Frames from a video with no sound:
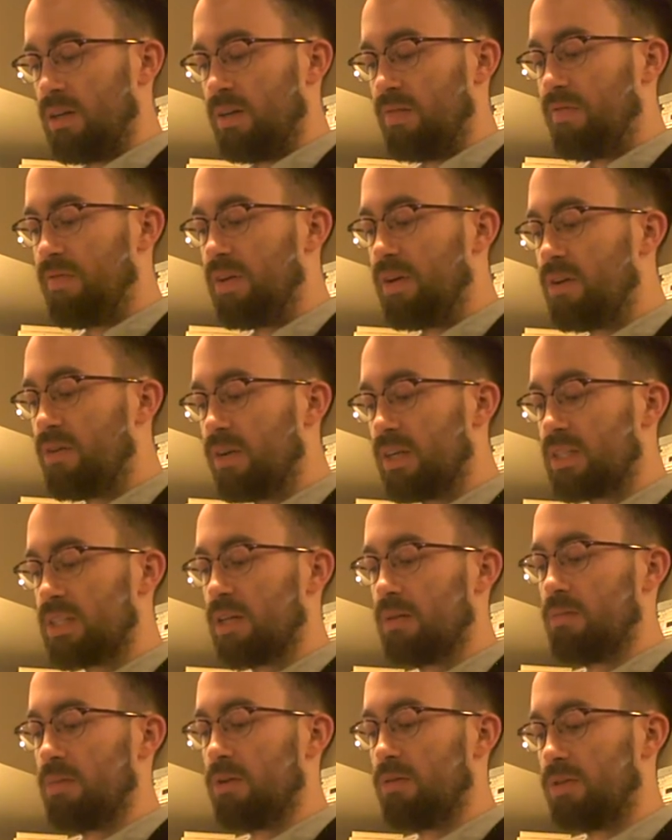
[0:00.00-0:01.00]
Figuring
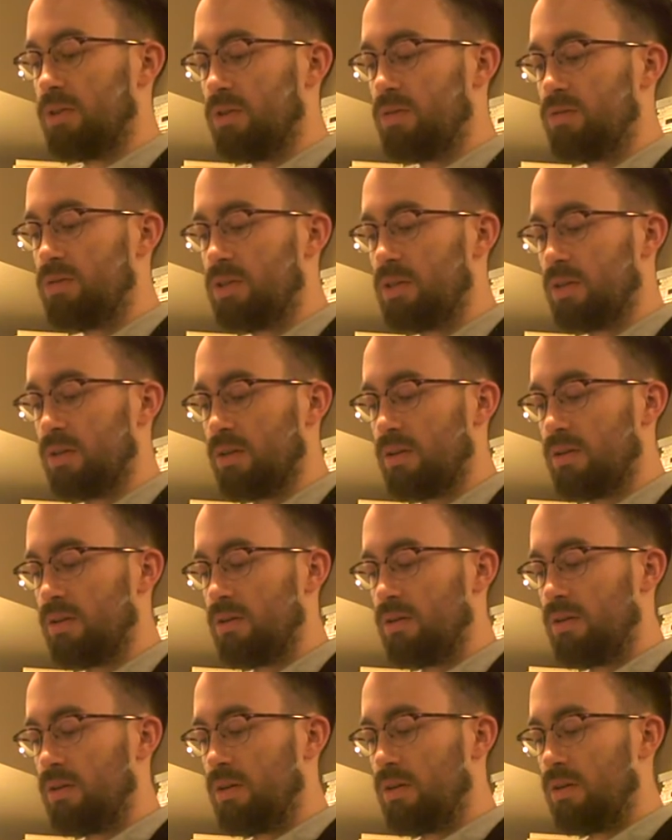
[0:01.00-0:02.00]
some locution,
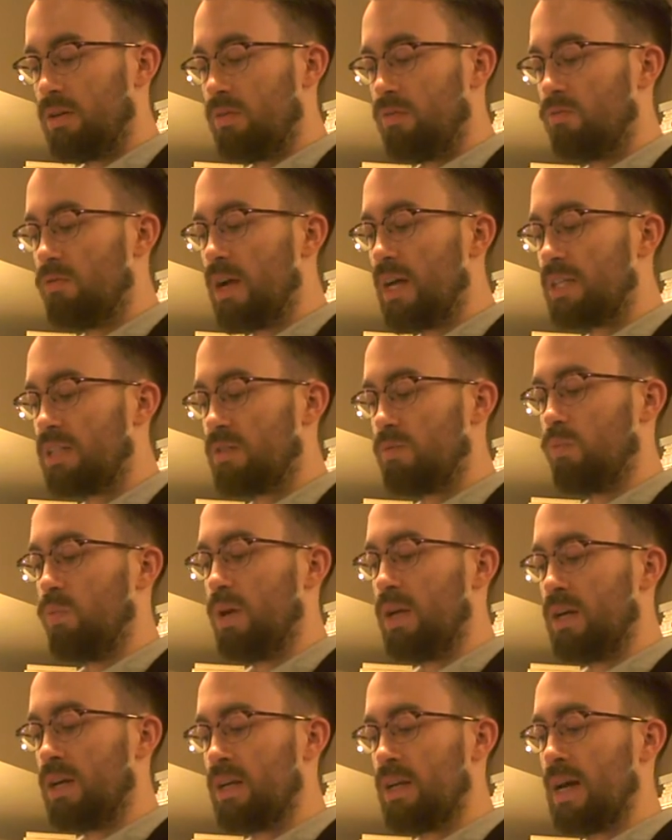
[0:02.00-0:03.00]
rest
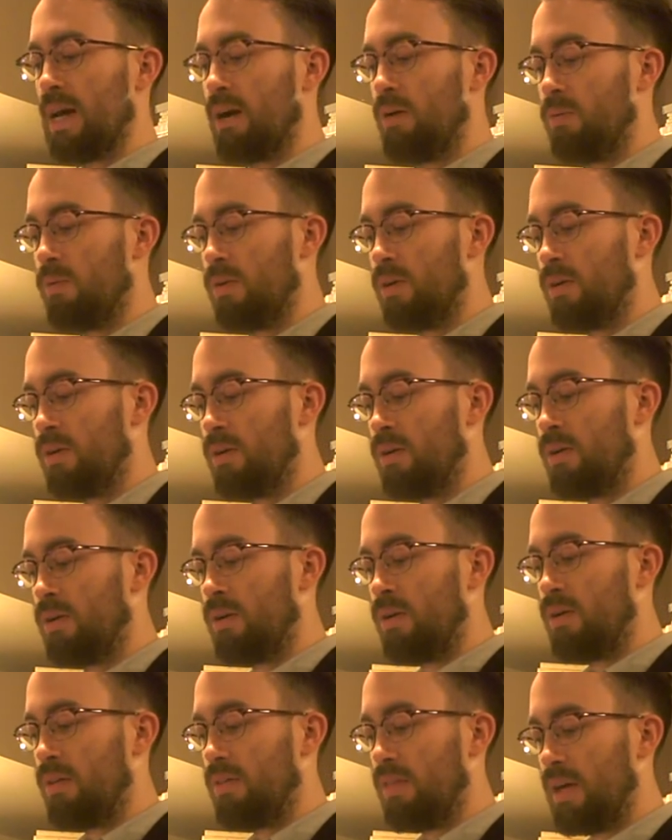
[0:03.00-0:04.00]
winged outward,
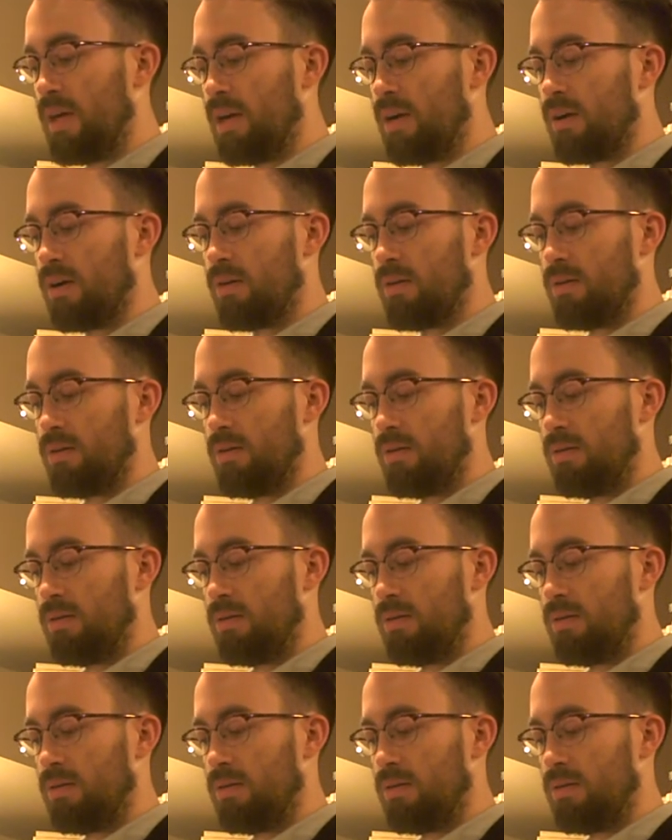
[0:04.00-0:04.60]
there,